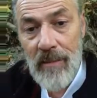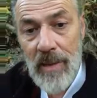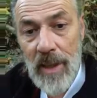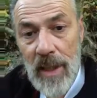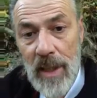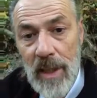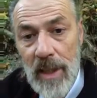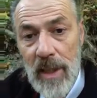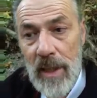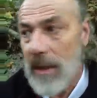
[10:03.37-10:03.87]
the
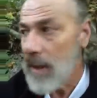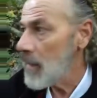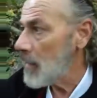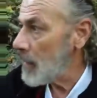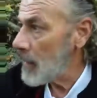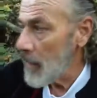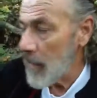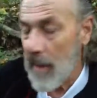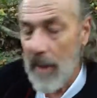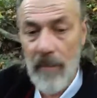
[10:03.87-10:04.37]
money,
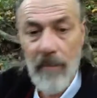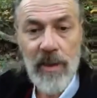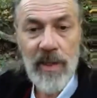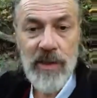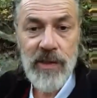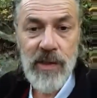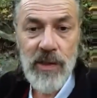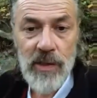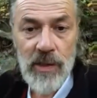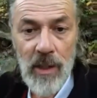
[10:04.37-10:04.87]
that
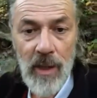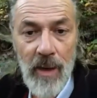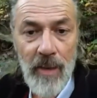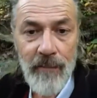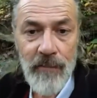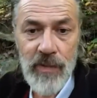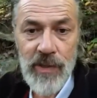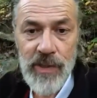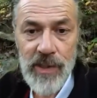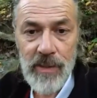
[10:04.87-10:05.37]
makes a
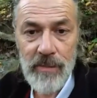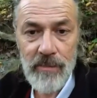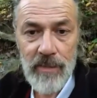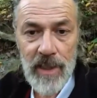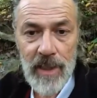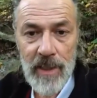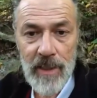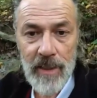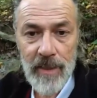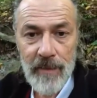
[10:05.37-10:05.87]
job for
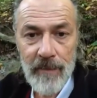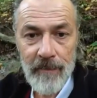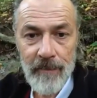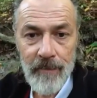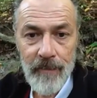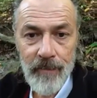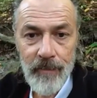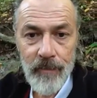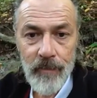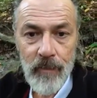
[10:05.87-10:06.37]
somebody.
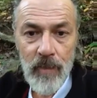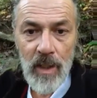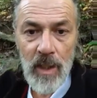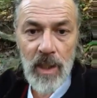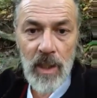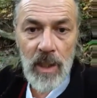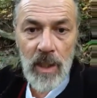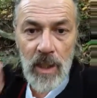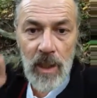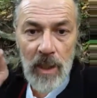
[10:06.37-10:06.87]

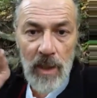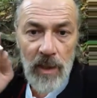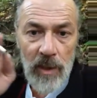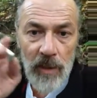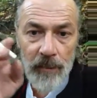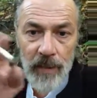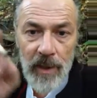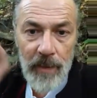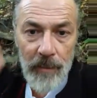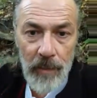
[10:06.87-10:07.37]

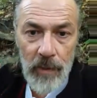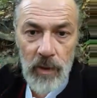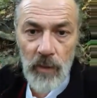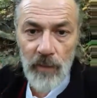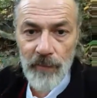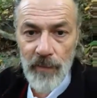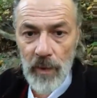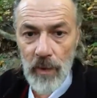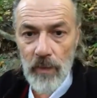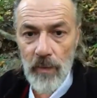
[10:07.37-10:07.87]
The people you're
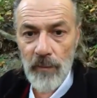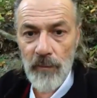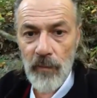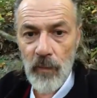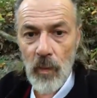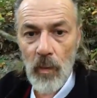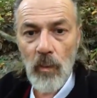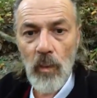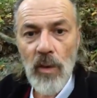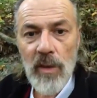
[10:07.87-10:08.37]
voting
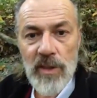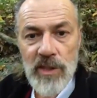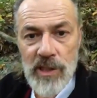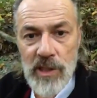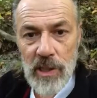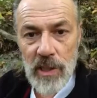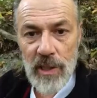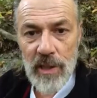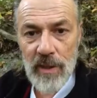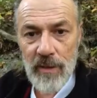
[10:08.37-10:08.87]
for want a
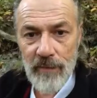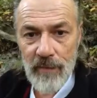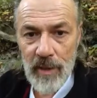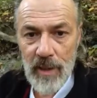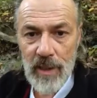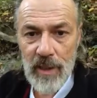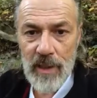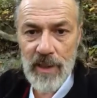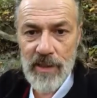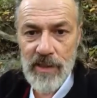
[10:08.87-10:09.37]
slave
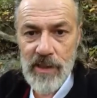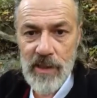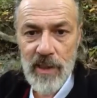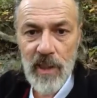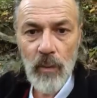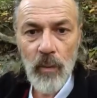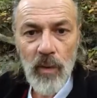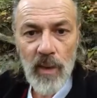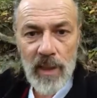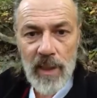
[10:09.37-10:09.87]
class.
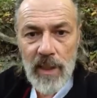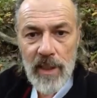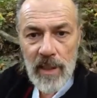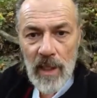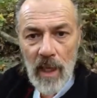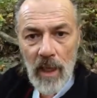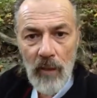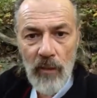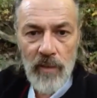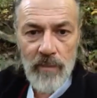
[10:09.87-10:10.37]
They want to get
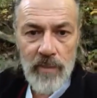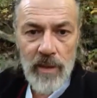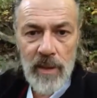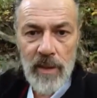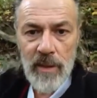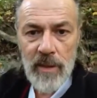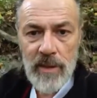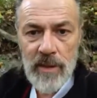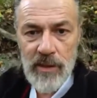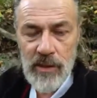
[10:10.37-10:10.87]
all the
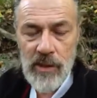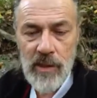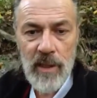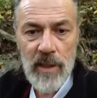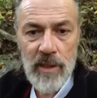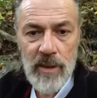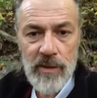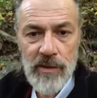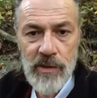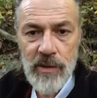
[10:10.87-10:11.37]
money that's
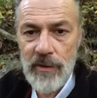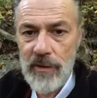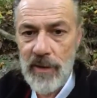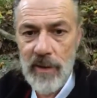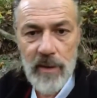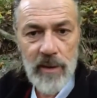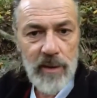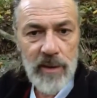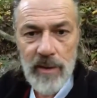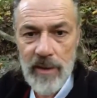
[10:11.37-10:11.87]
theirs
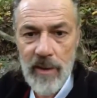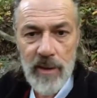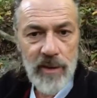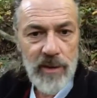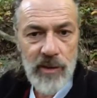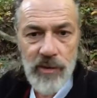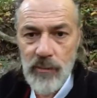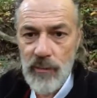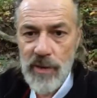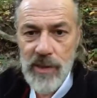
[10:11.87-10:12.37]
and
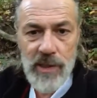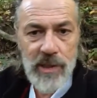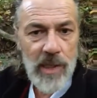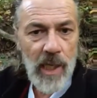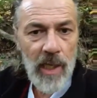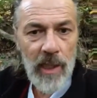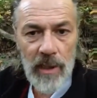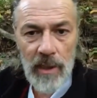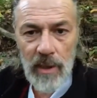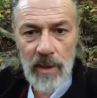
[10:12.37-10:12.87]
just
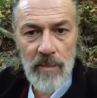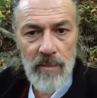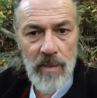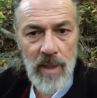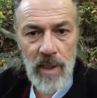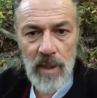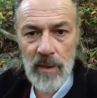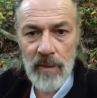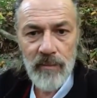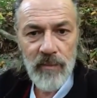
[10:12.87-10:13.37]
recycle it
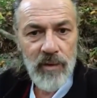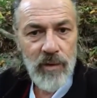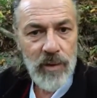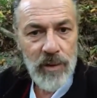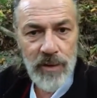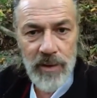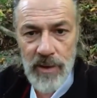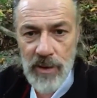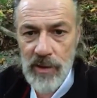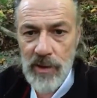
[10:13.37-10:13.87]
among them,
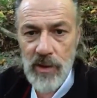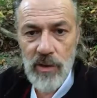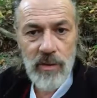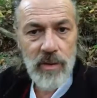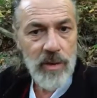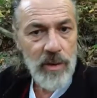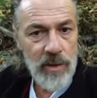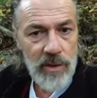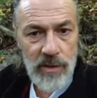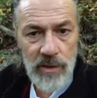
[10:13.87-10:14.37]
trillions and
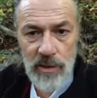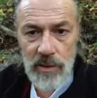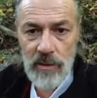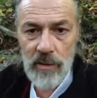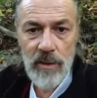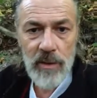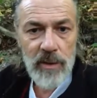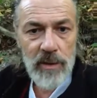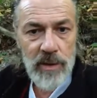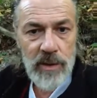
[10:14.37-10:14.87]
trillions and
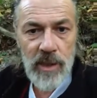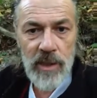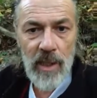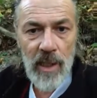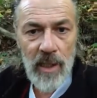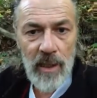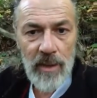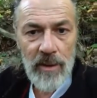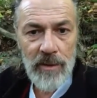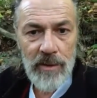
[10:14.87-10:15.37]
trillions of
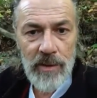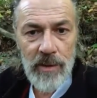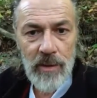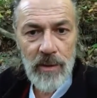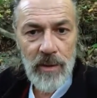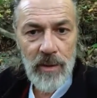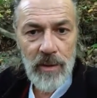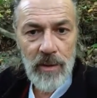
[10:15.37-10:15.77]
dollars,